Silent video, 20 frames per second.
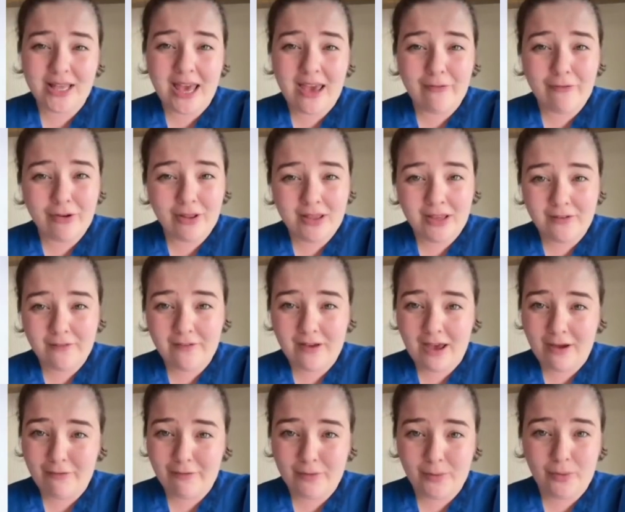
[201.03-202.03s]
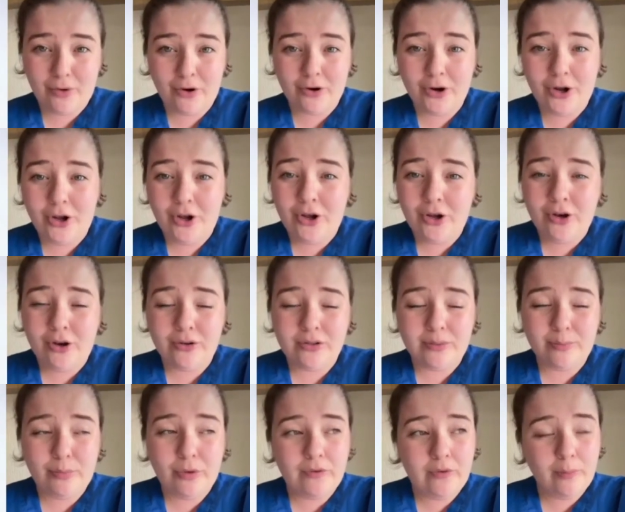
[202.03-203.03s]
everything for everyone, goes
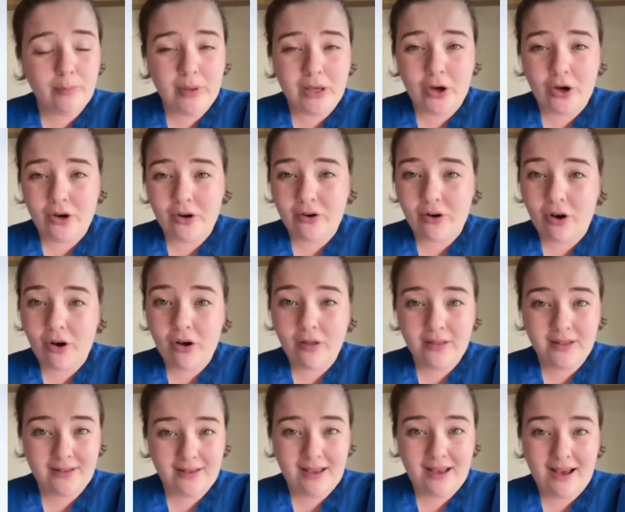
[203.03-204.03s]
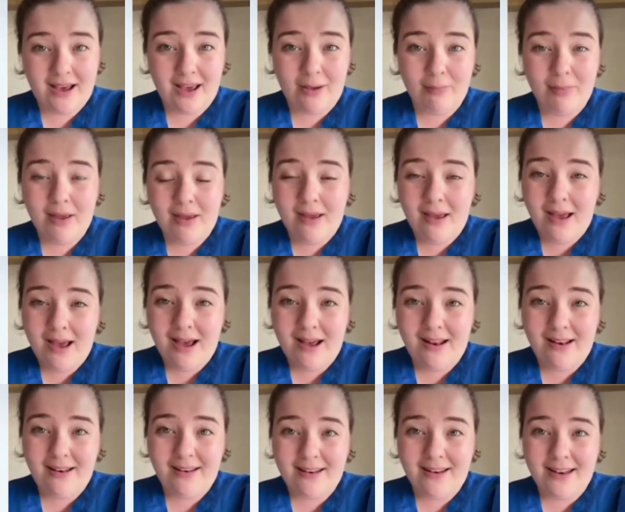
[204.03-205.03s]
above and beyond all the time,
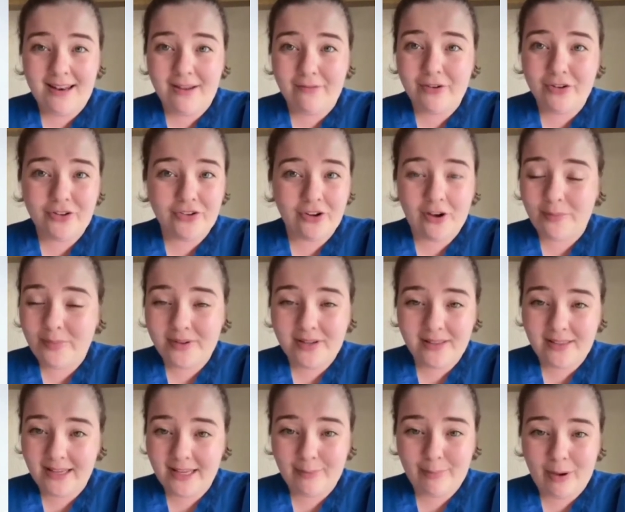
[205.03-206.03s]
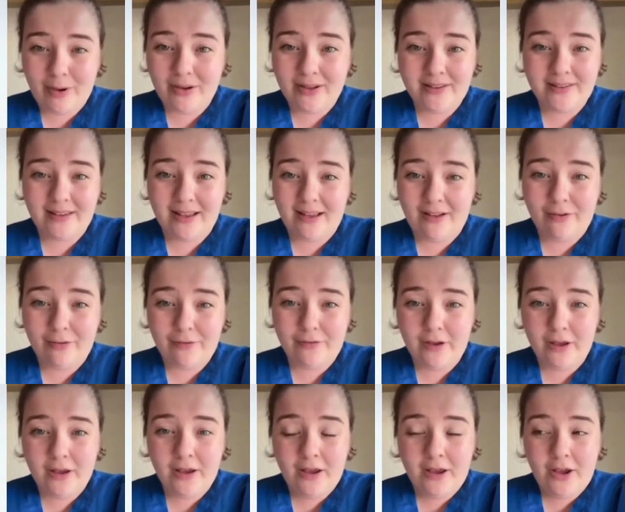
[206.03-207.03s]
and never stops to think about
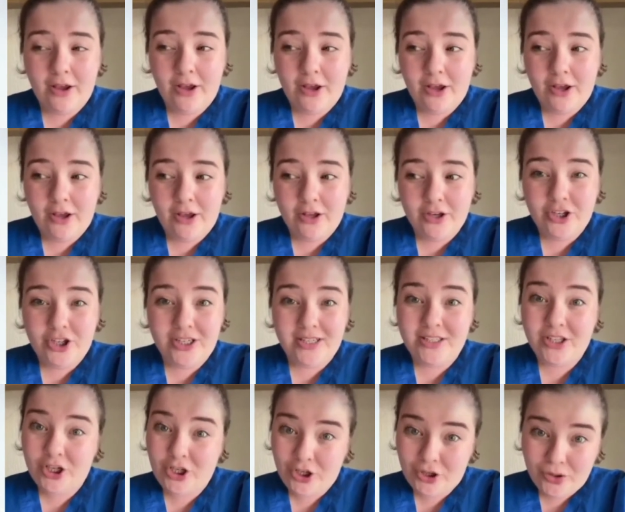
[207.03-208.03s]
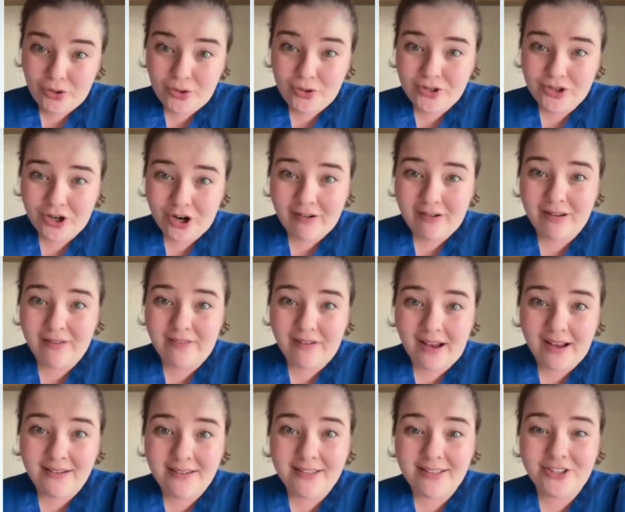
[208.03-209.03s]
herself. She's oh, a huge Corrie
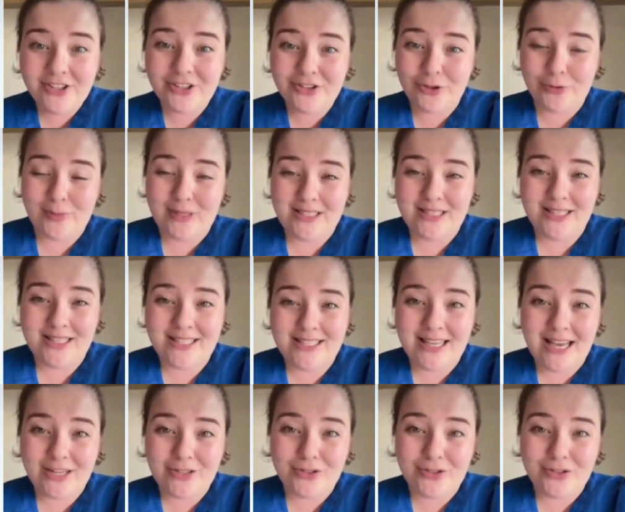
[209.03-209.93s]
fan. She took me to the set